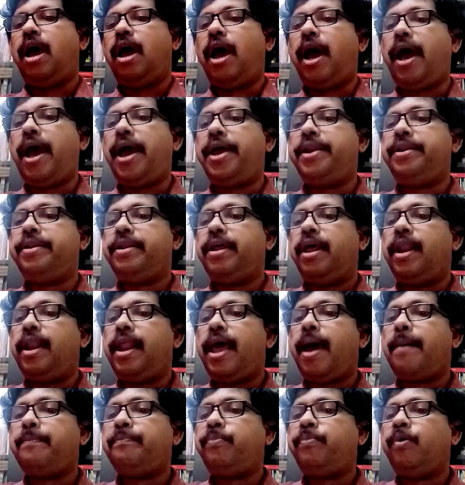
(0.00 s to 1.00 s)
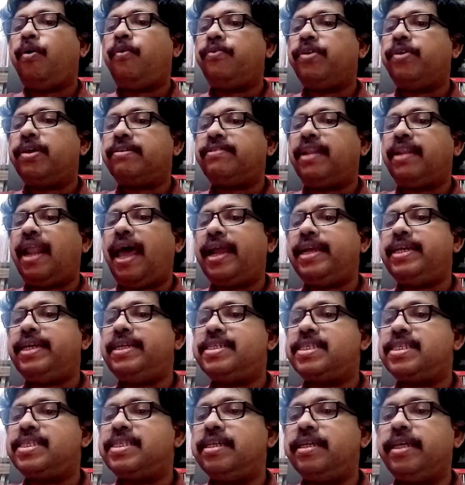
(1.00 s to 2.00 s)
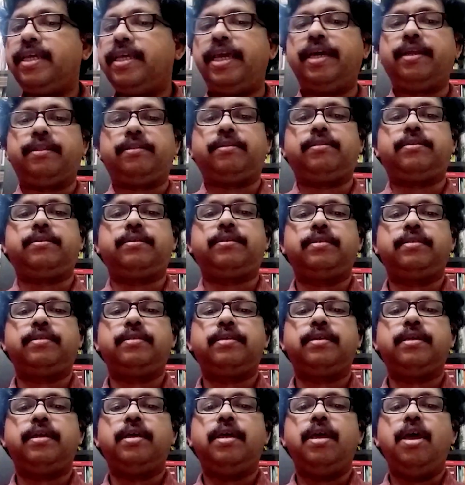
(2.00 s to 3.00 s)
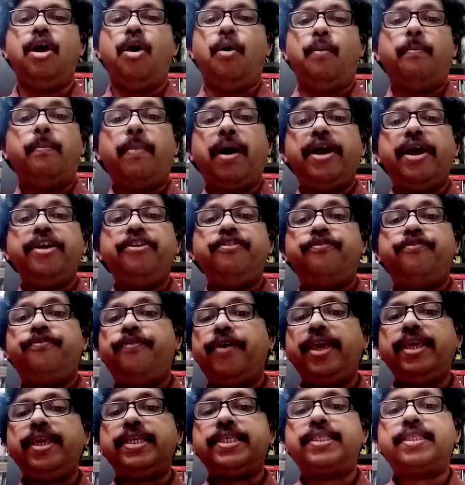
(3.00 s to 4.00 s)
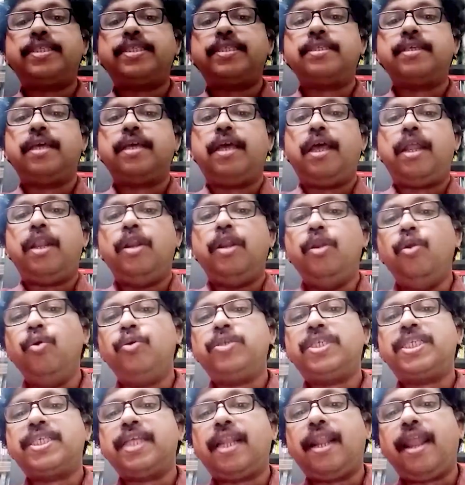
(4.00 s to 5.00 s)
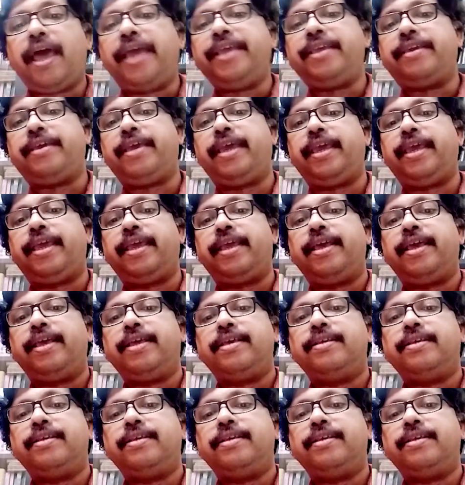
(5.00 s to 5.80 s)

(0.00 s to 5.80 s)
and lap of slides earth, my face looks like a